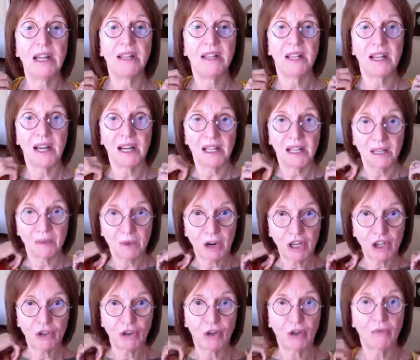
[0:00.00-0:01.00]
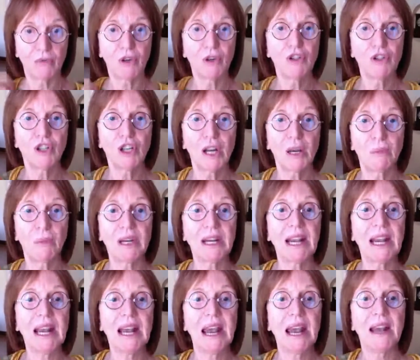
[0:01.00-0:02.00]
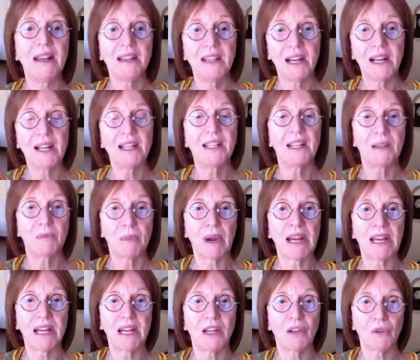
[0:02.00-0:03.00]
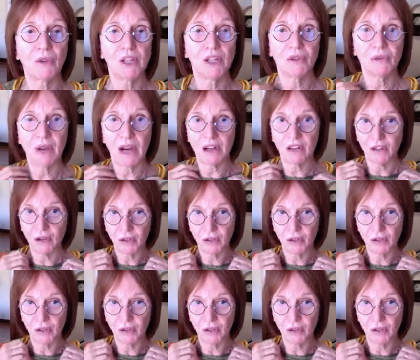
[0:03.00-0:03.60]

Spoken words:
then I did my short row shaping, and then I did my increase round.